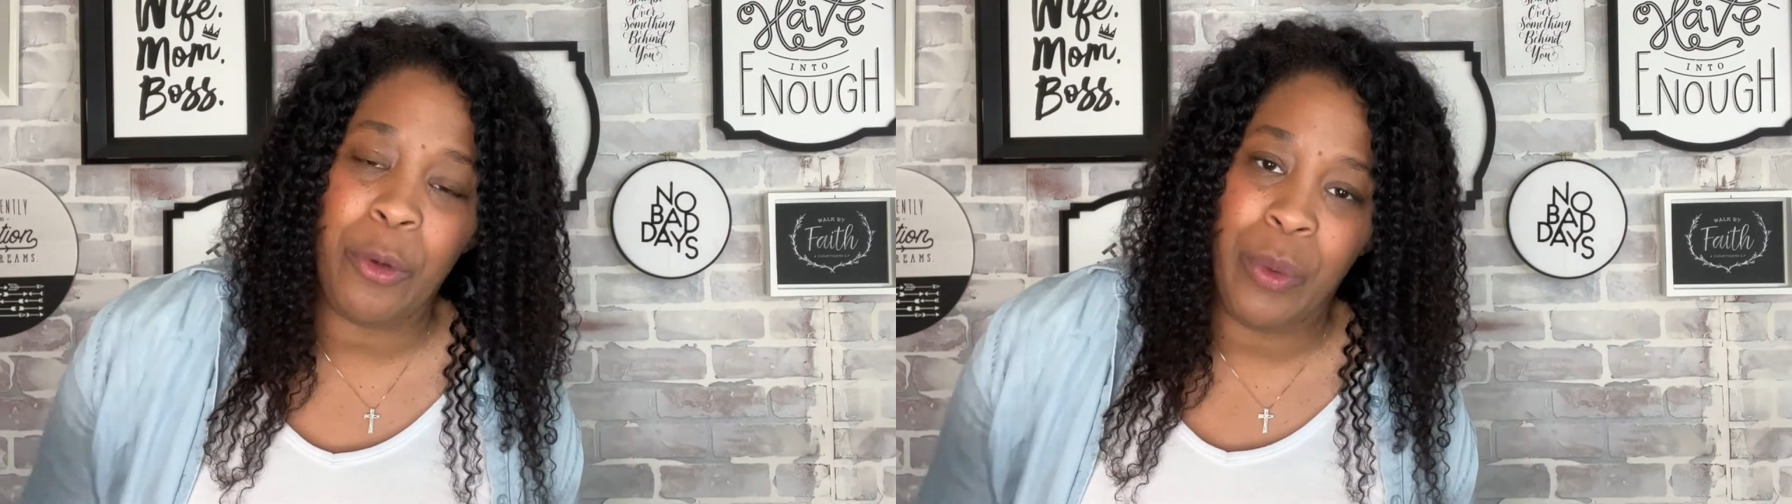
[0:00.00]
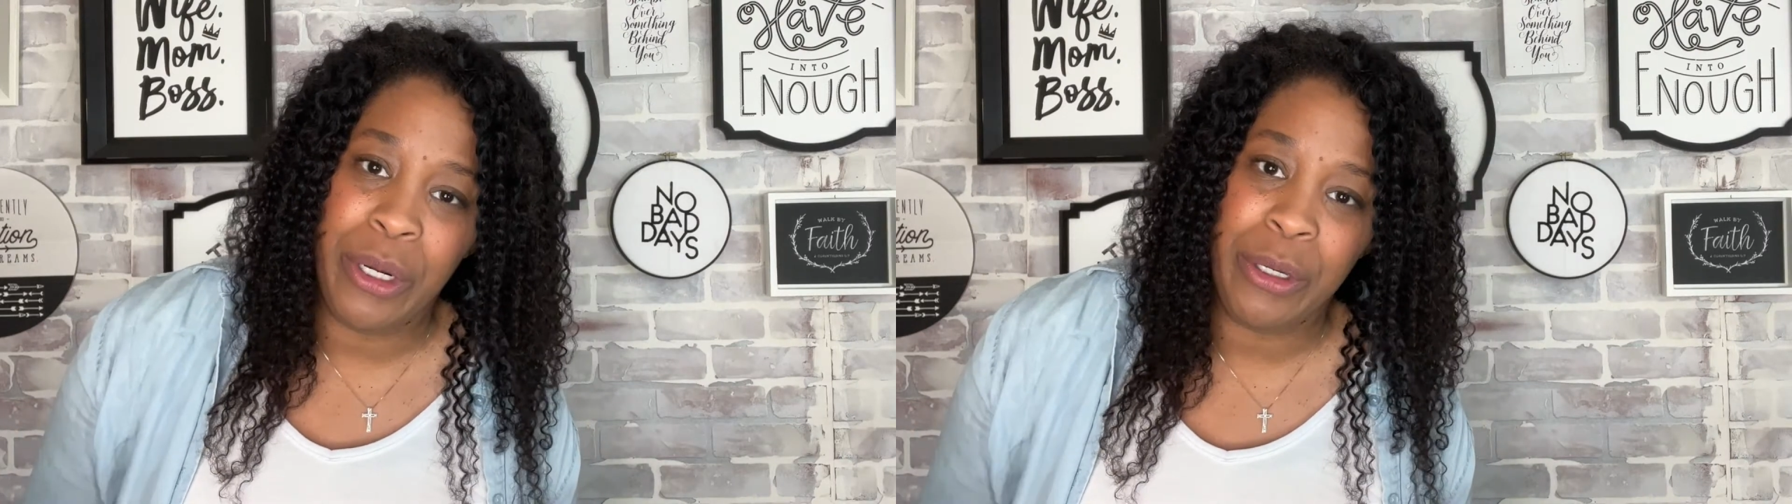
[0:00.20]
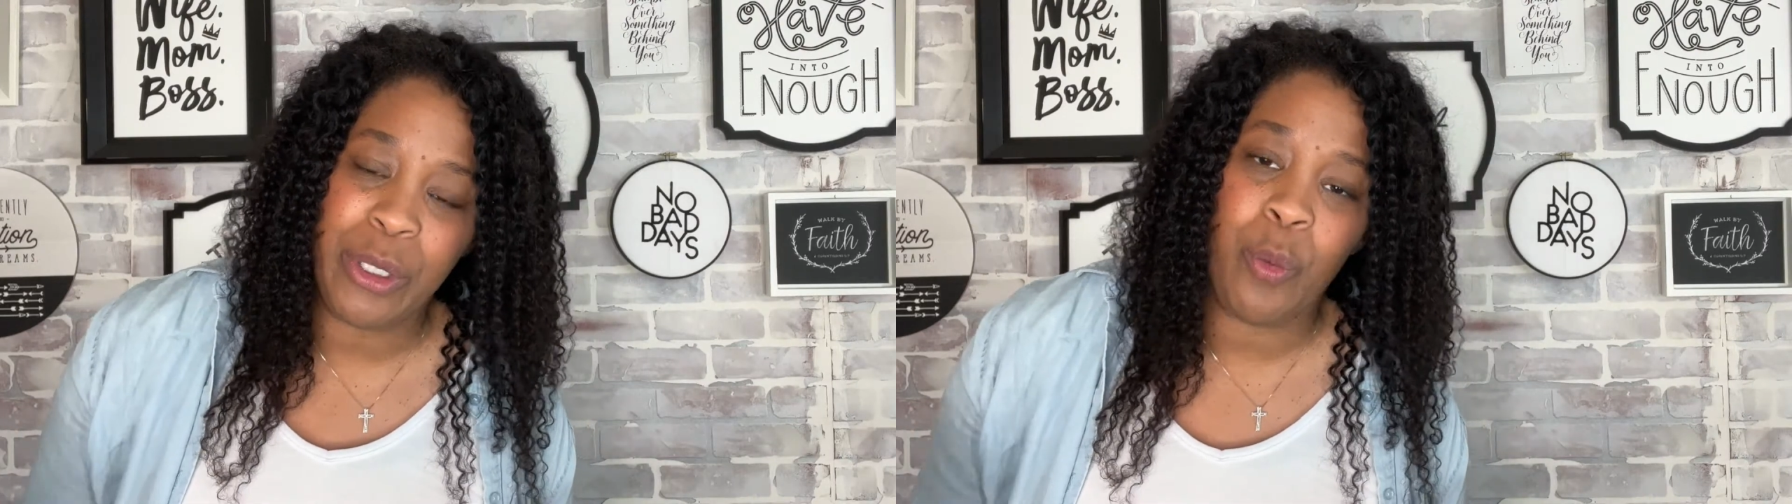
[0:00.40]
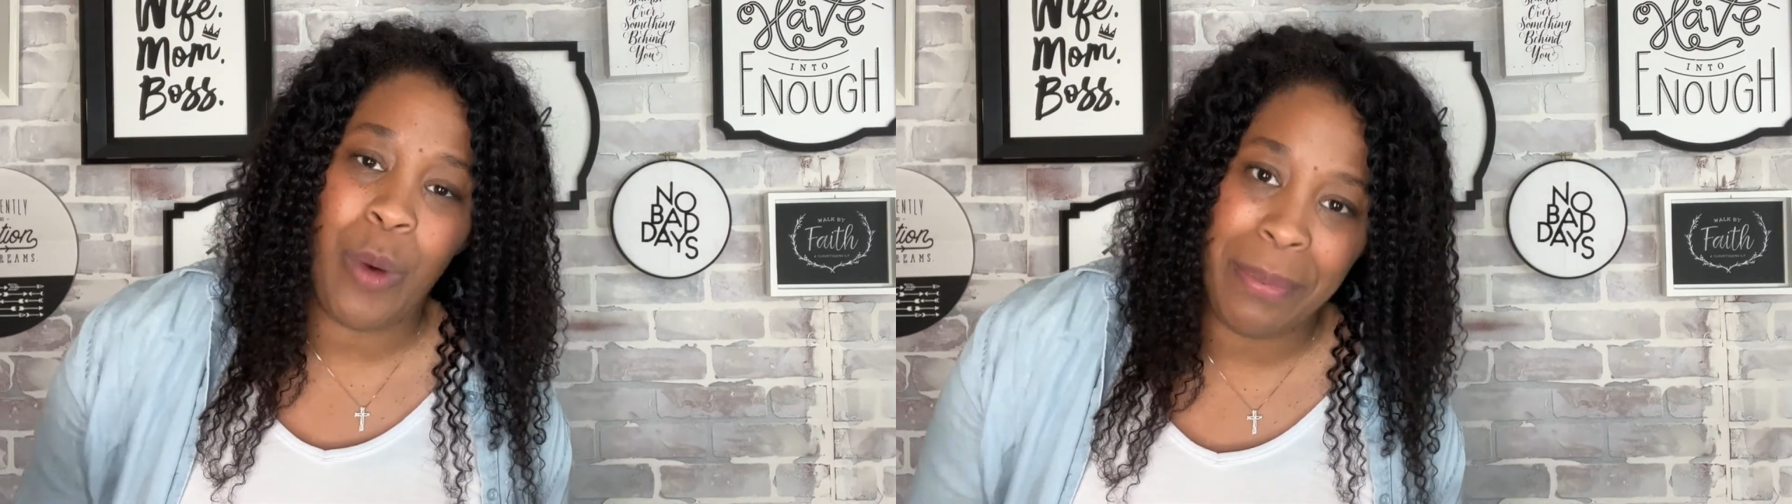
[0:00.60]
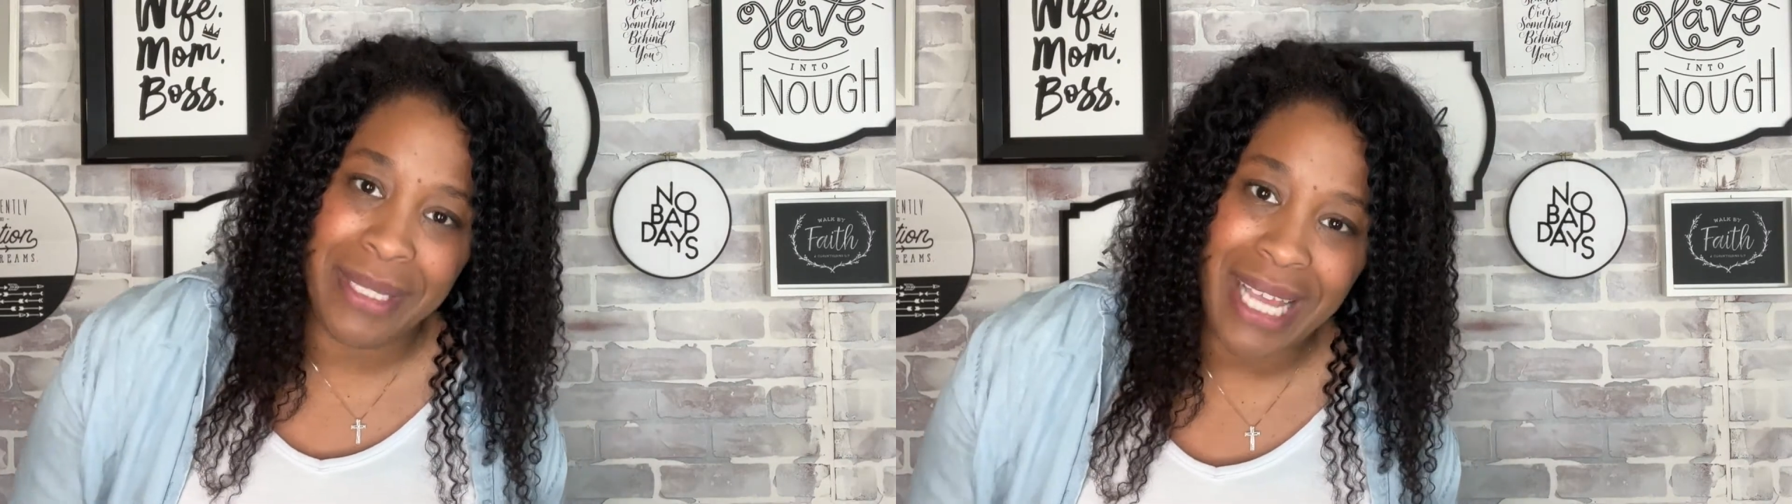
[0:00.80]
Readers
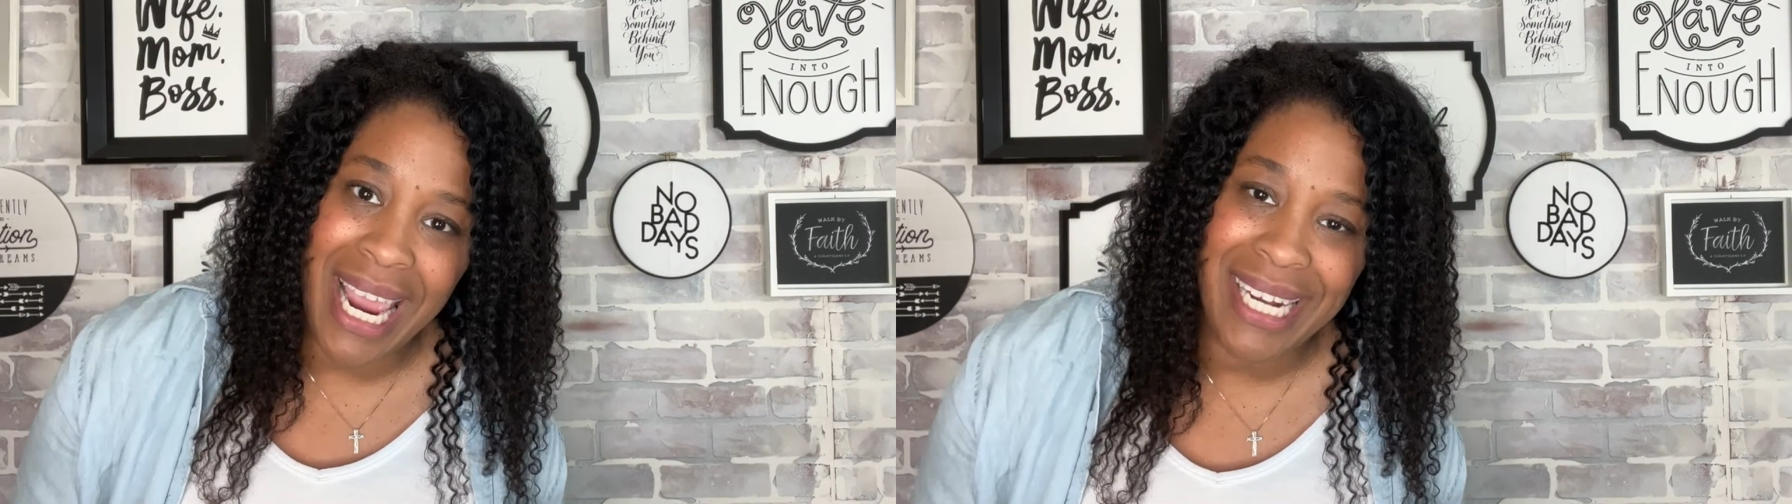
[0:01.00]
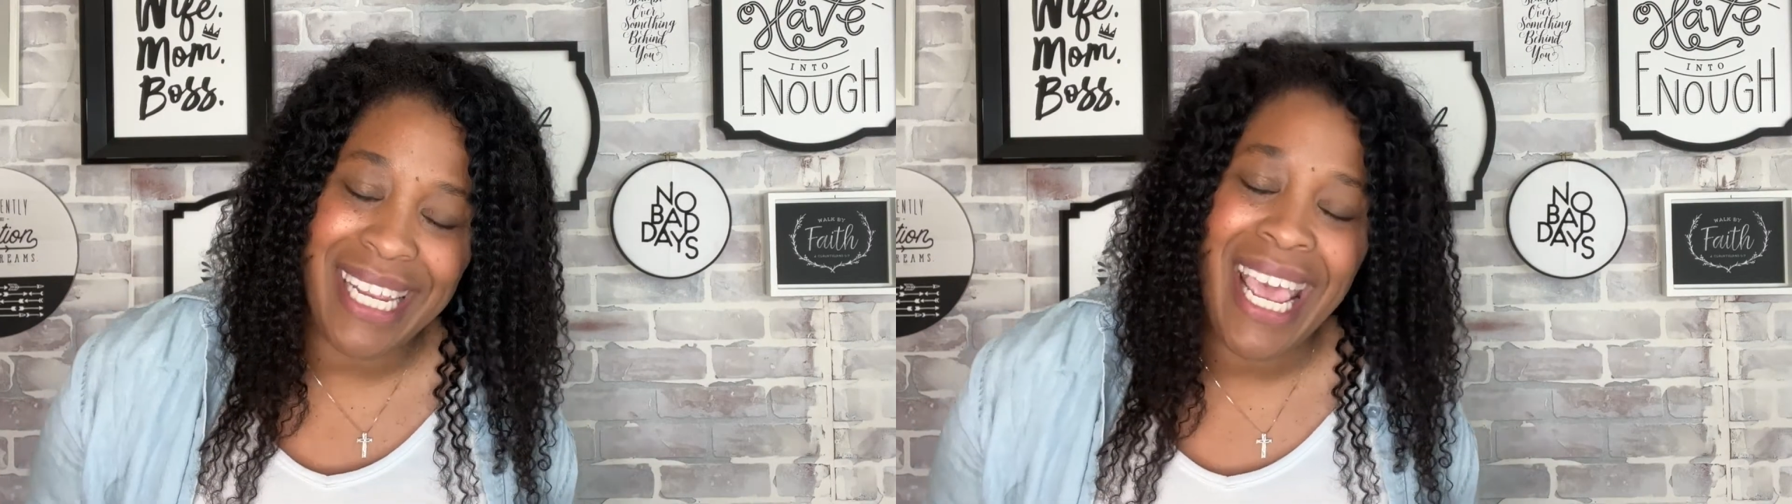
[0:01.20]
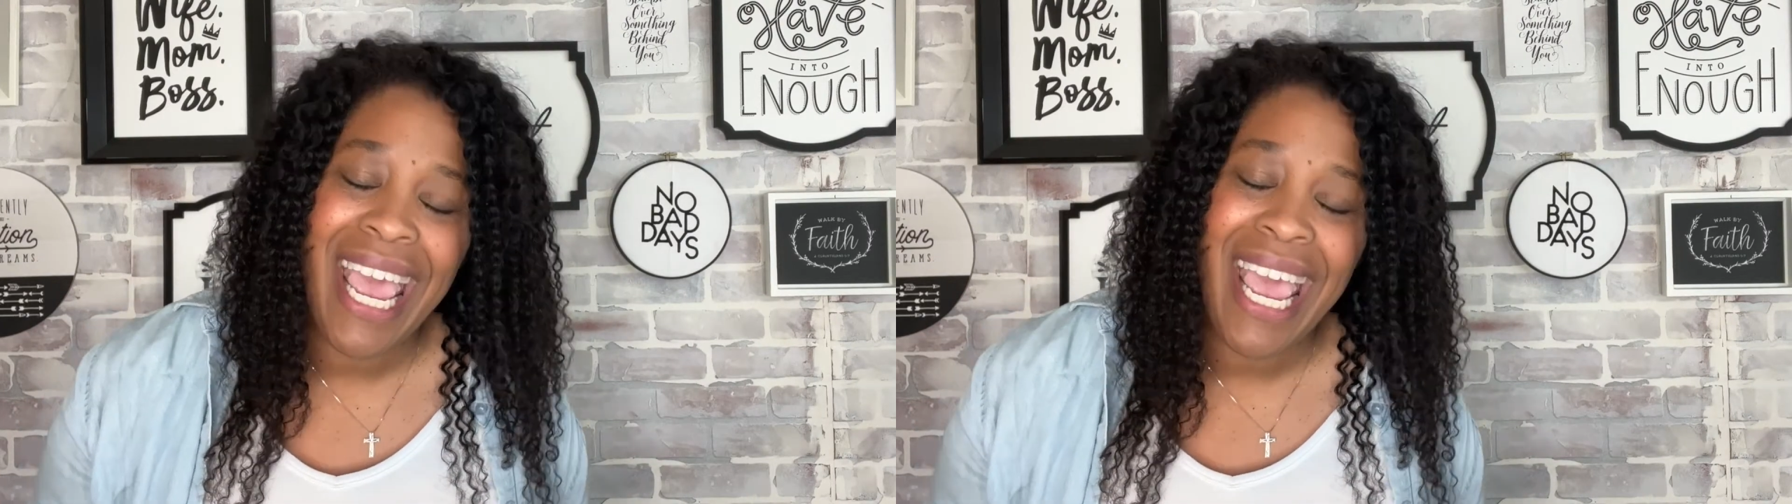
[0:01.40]
website